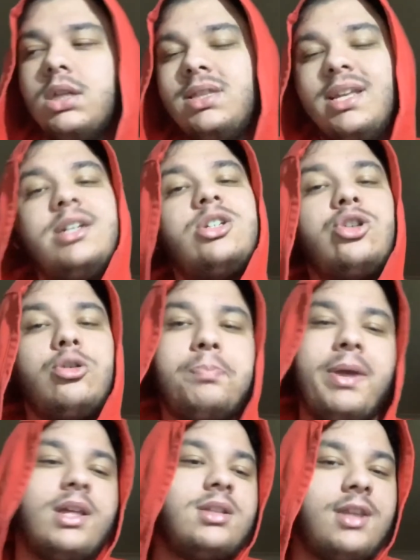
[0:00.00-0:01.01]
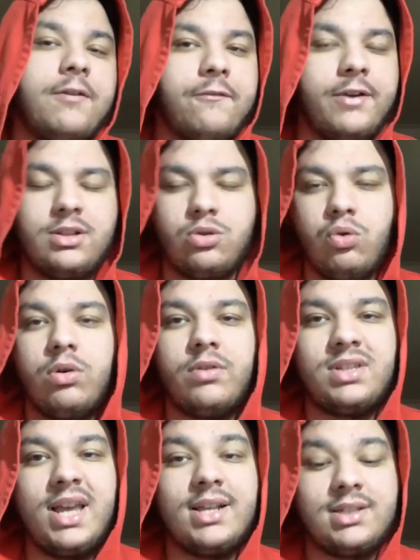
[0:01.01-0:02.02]
This should be a different sort of
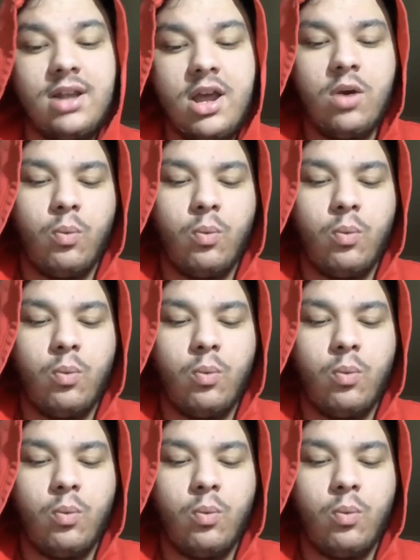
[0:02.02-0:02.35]
test.